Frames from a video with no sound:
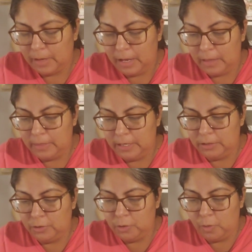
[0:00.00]
And these
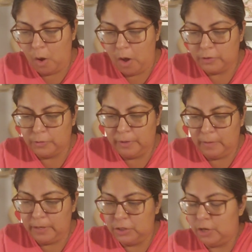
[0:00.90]
two will also be
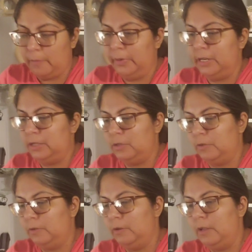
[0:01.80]
on my shop pretty
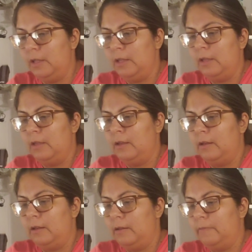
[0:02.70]
soon.
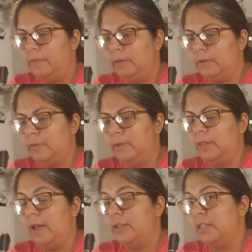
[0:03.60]
It's going to be a
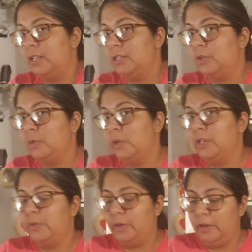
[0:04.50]
lot of changes
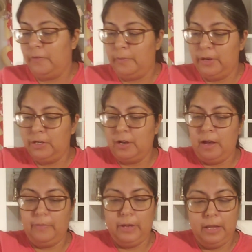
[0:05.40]
2020 for my
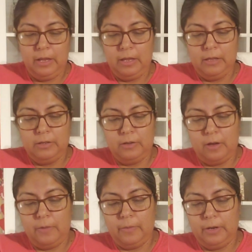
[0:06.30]
shop. So
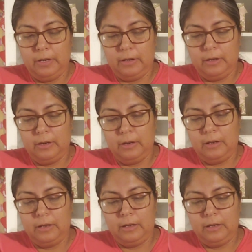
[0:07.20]
I'm going to
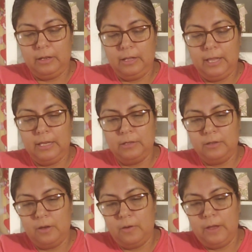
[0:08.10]
cut it like
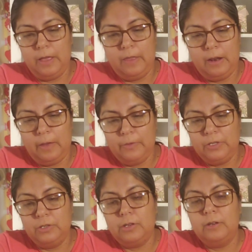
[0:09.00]
so. And then I'm
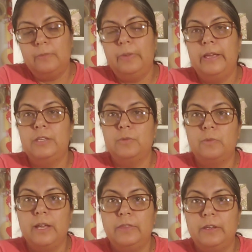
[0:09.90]
just going to place
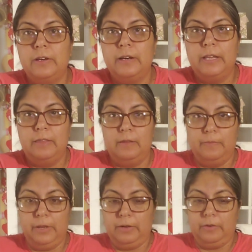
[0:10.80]
right there in the
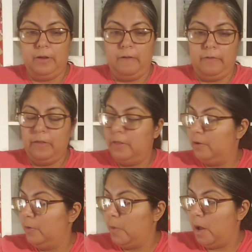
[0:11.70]
middle of the
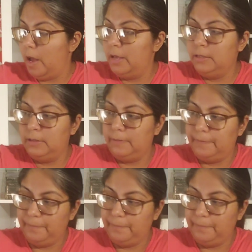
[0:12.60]
cross.